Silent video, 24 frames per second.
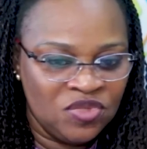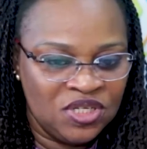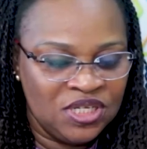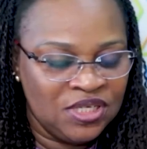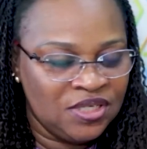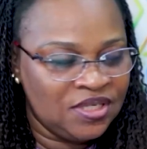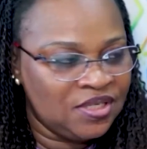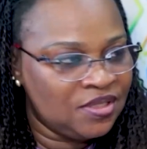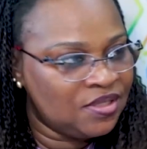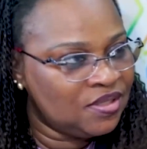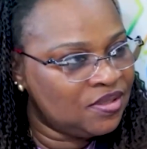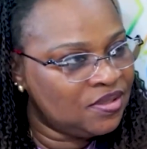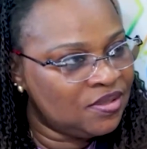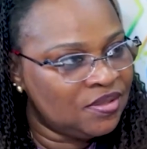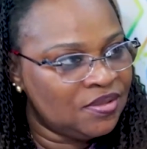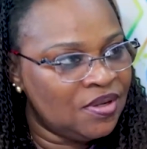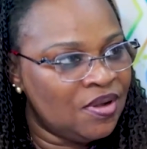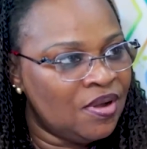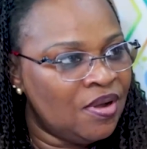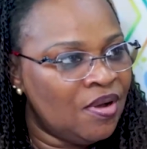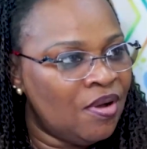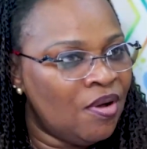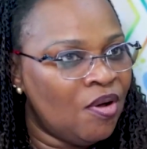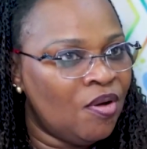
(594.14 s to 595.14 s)
this
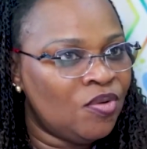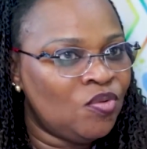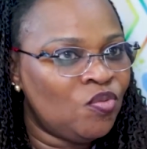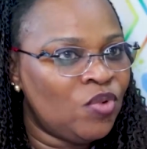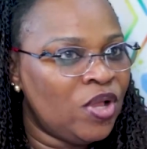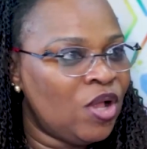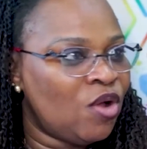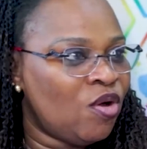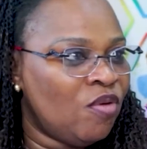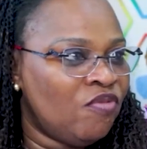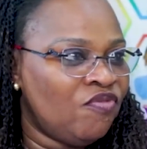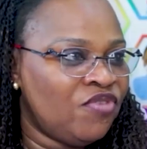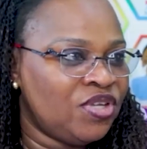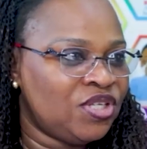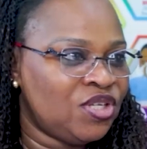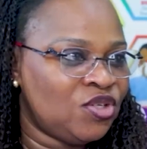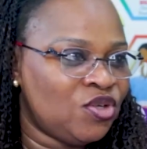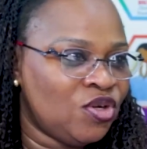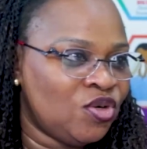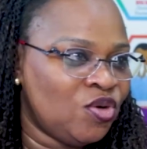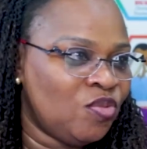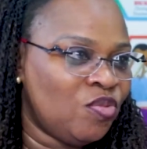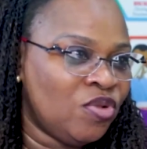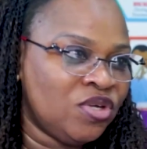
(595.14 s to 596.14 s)
unwelcome
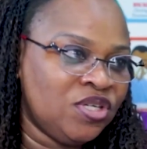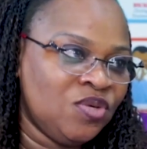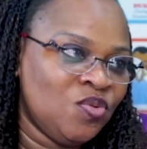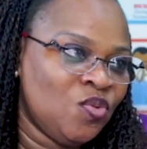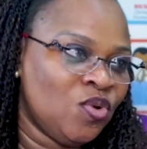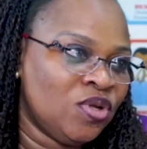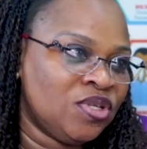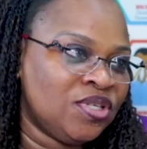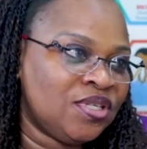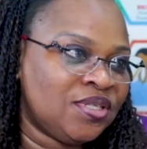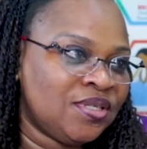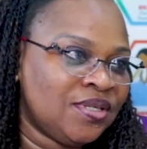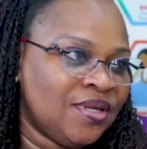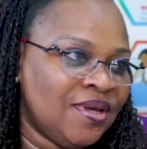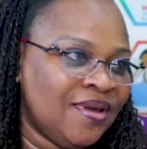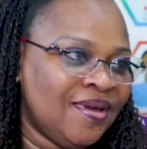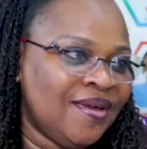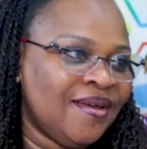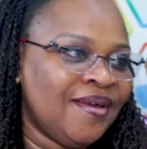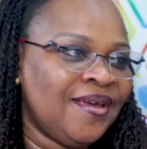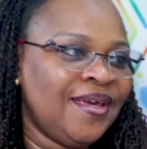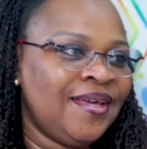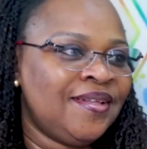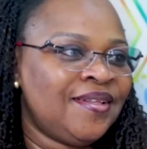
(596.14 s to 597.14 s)
visitor, nobody wants
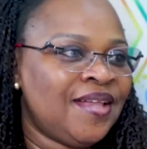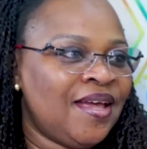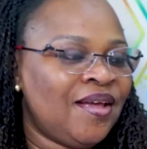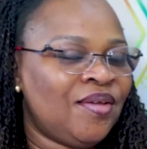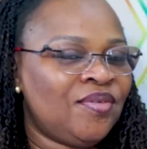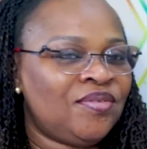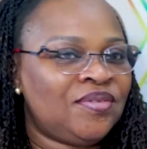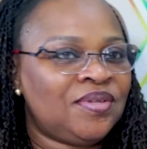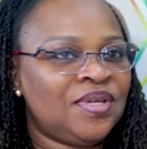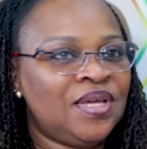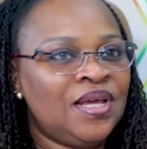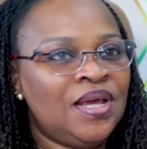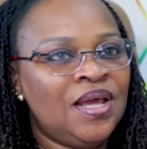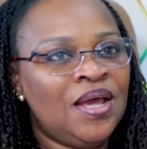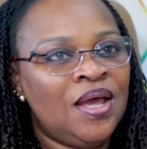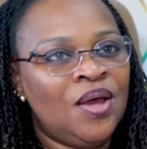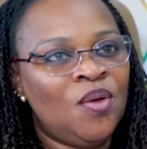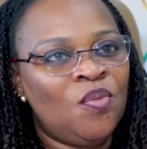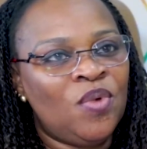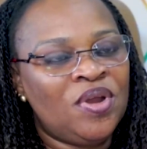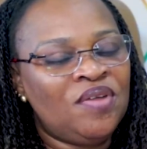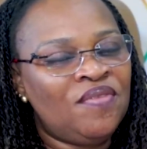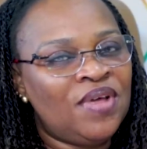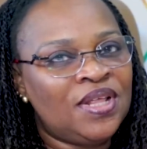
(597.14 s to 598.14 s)
ill health.
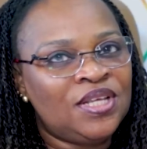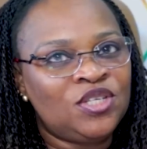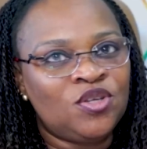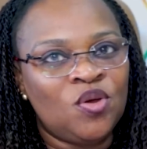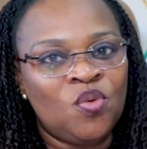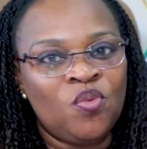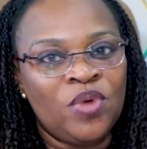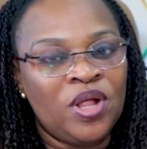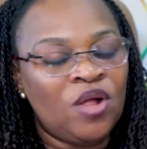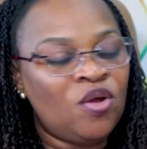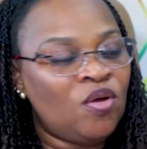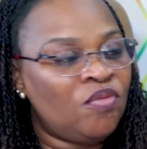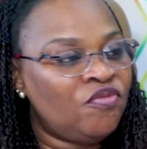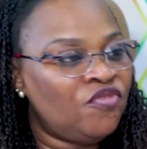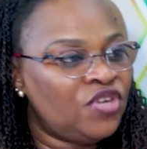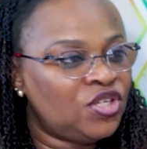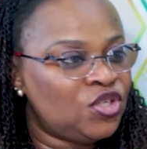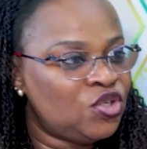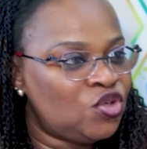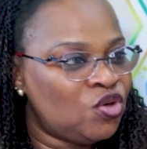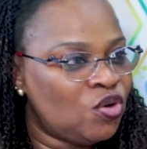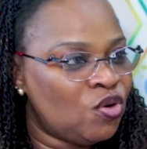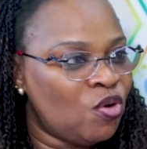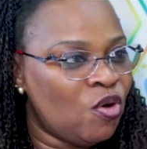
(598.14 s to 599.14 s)
Whenever this unwelcome
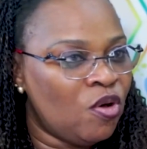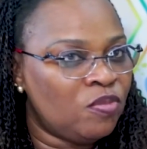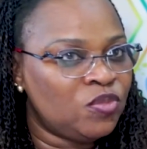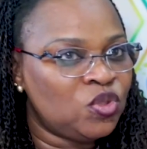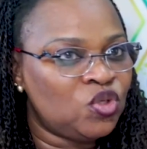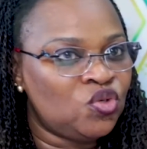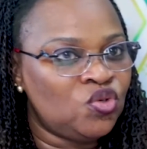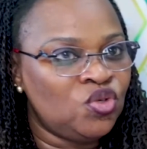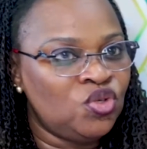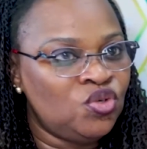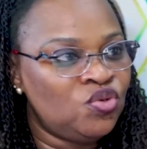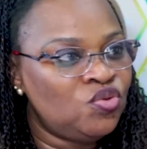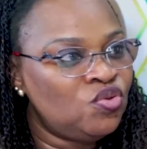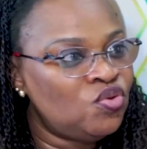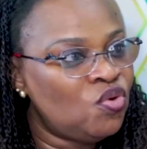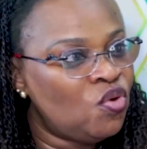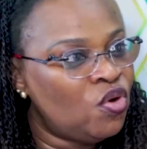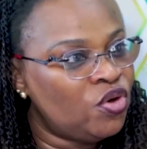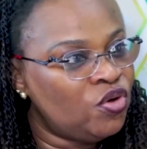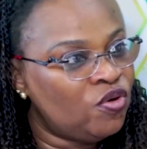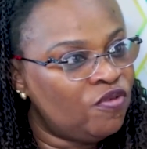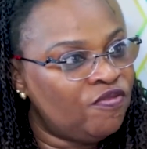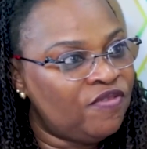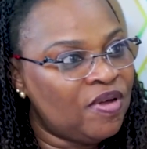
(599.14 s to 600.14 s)
visitor comes to you
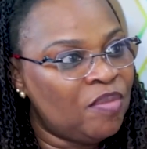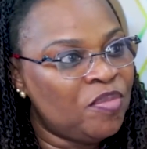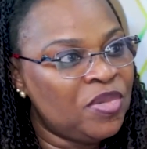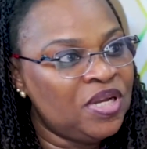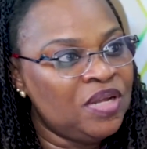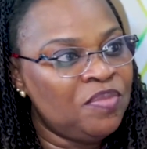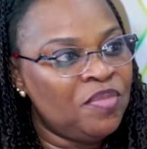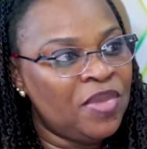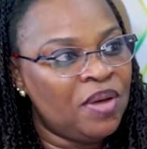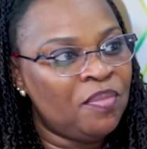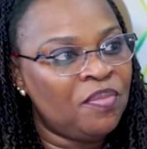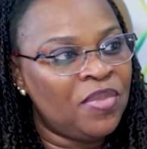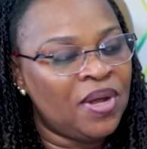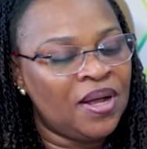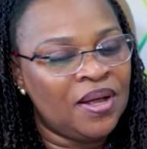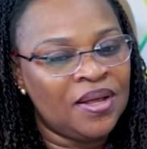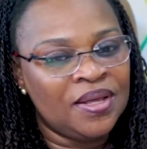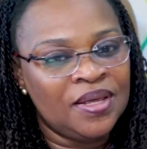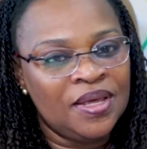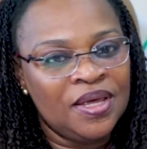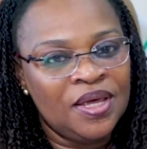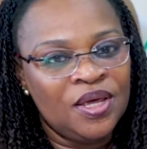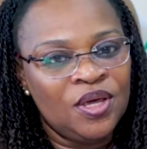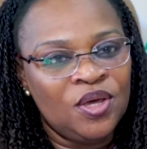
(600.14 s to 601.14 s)
or your family member,
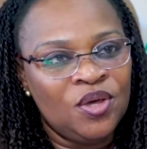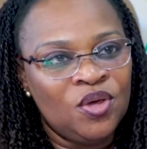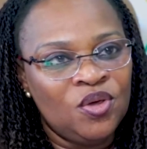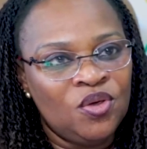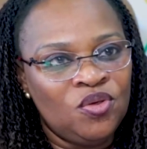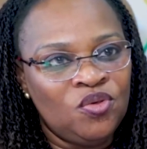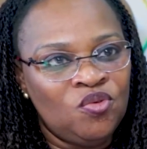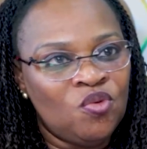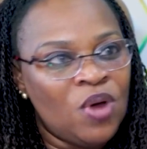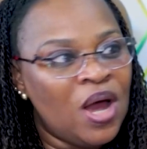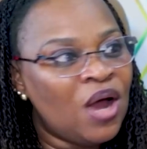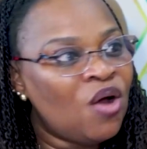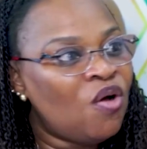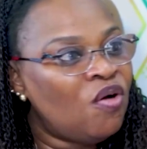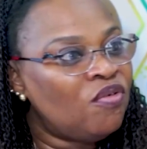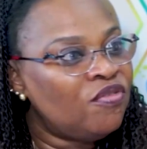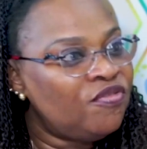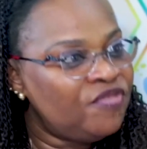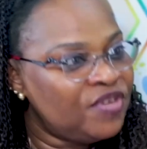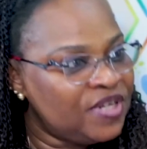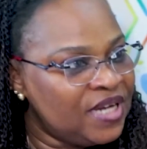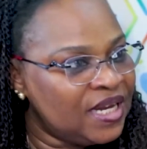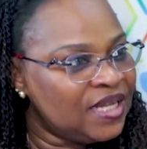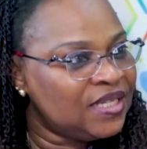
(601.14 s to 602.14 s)
you are
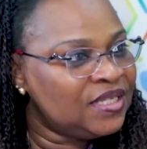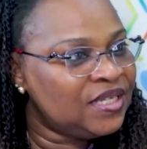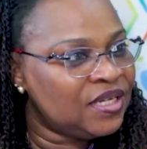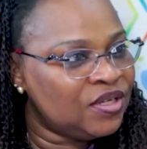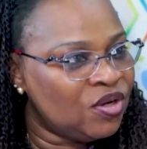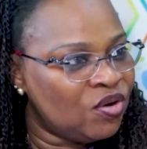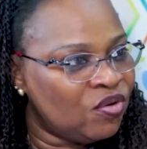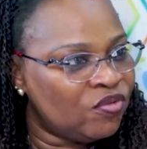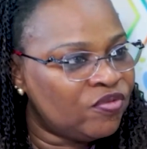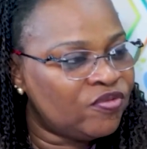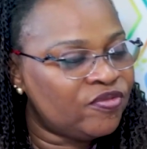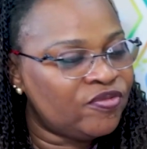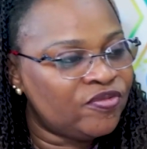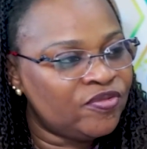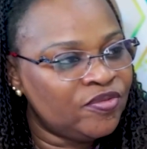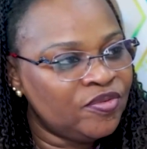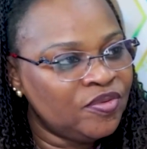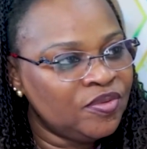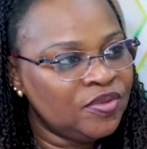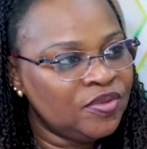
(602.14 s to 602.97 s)
confident enough